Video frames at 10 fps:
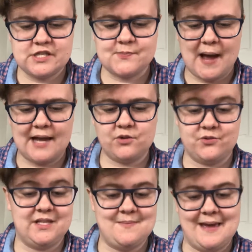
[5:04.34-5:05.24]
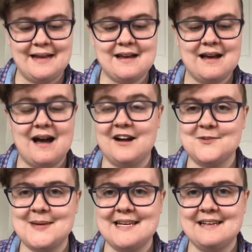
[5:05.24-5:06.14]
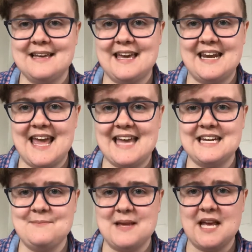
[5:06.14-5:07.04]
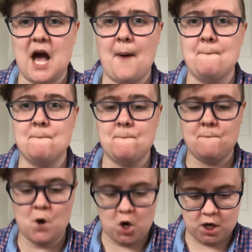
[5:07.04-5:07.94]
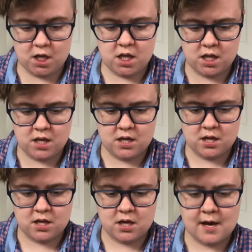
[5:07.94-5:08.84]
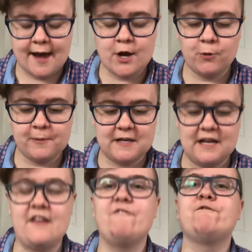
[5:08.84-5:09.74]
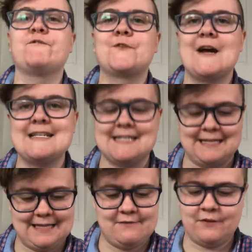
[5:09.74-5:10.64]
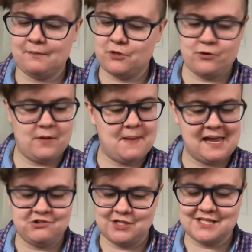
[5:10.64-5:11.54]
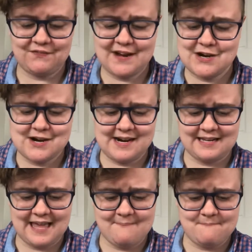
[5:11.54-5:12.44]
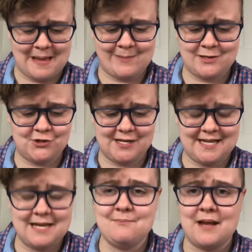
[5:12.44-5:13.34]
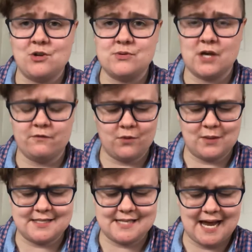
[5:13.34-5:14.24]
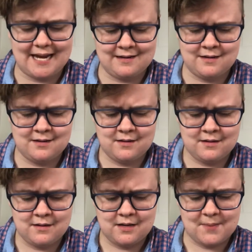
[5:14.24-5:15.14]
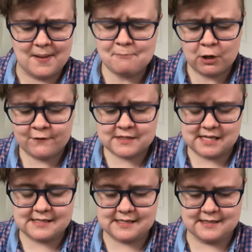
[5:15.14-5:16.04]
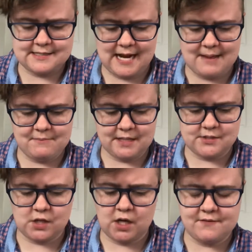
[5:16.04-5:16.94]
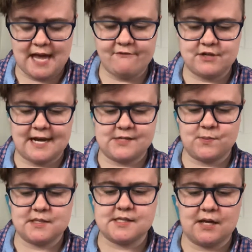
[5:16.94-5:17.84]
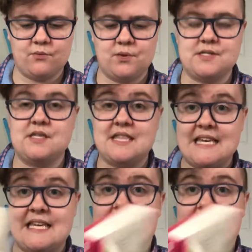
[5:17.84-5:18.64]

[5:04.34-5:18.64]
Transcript: smiled really big, hugged me, and handed me a book. I opened it and frantically flipped through the pages, figuring that maybe she had hidden my new cell phone inside. It made perfect sense at the time because all the advertisements said it was the